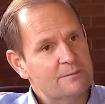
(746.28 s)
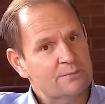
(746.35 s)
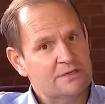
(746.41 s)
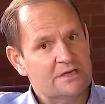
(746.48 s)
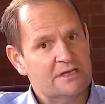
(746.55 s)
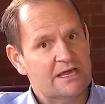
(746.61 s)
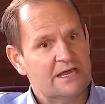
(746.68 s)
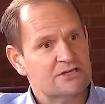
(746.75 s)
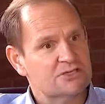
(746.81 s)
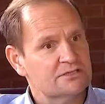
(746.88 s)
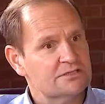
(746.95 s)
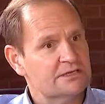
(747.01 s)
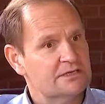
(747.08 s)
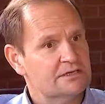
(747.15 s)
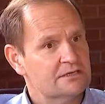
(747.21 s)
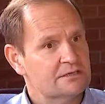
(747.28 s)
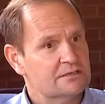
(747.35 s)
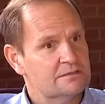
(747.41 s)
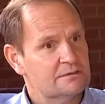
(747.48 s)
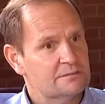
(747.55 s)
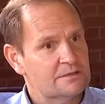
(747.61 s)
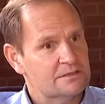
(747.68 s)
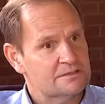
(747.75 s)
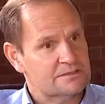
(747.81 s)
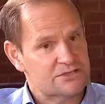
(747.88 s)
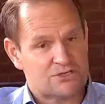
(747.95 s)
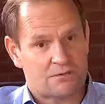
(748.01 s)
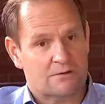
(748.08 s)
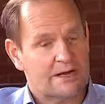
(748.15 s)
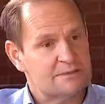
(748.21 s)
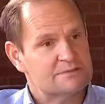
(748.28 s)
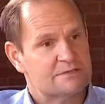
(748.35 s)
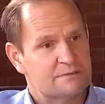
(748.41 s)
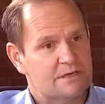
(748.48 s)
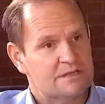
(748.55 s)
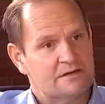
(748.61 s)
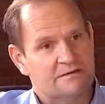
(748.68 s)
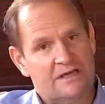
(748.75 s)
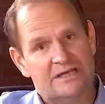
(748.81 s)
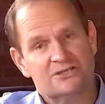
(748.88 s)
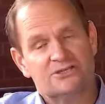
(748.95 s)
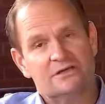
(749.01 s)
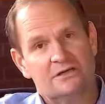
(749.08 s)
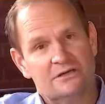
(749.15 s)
But it actually describes the method of action